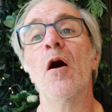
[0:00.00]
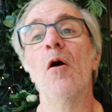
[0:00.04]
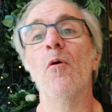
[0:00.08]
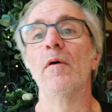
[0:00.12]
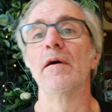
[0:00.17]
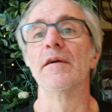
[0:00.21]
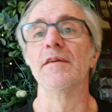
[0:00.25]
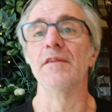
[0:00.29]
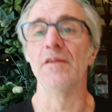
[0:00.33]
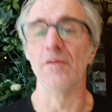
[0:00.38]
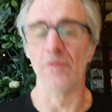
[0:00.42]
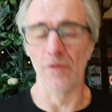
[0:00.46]

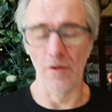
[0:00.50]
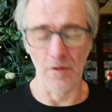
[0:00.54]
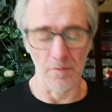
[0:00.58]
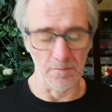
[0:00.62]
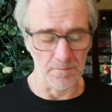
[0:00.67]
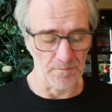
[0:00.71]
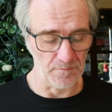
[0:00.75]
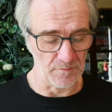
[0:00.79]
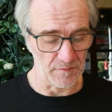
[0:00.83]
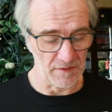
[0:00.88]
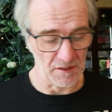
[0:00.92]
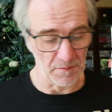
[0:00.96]
what can you do?
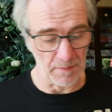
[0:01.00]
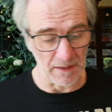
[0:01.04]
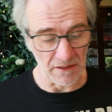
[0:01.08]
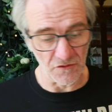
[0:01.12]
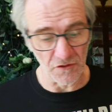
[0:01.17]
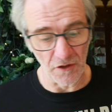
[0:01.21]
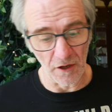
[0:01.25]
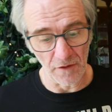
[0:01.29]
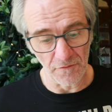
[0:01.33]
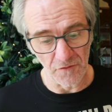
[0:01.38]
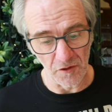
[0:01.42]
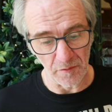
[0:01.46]
It's been
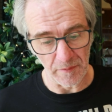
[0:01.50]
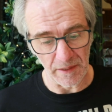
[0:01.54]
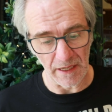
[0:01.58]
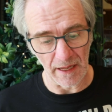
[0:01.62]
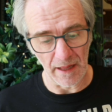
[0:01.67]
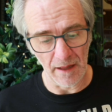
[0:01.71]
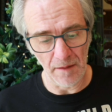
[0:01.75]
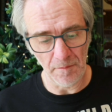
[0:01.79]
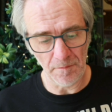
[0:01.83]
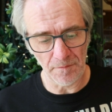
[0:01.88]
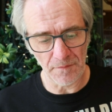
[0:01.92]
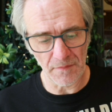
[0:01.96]
served to me
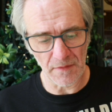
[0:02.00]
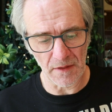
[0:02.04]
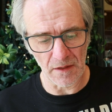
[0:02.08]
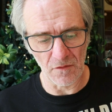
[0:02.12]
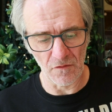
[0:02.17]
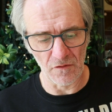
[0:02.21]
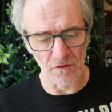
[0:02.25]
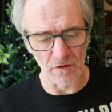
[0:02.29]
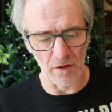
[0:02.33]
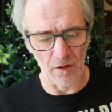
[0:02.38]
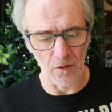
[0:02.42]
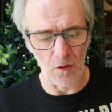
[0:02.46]
now.
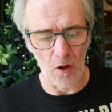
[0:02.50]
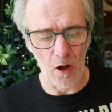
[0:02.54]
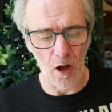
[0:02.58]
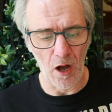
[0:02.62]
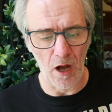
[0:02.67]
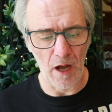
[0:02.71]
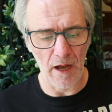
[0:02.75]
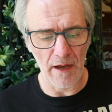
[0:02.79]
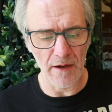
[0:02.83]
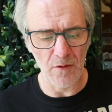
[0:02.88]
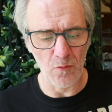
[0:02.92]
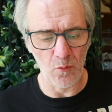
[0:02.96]
So
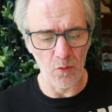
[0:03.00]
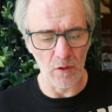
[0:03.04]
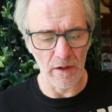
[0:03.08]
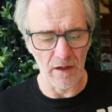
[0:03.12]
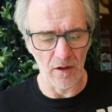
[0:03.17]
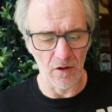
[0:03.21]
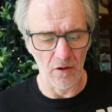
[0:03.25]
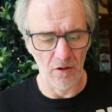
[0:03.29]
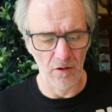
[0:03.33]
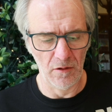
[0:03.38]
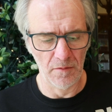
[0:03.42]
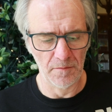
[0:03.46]
I
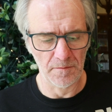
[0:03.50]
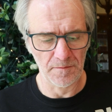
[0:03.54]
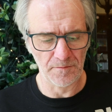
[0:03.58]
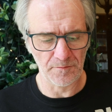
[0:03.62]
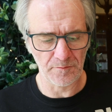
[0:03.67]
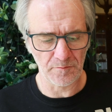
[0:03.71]
will.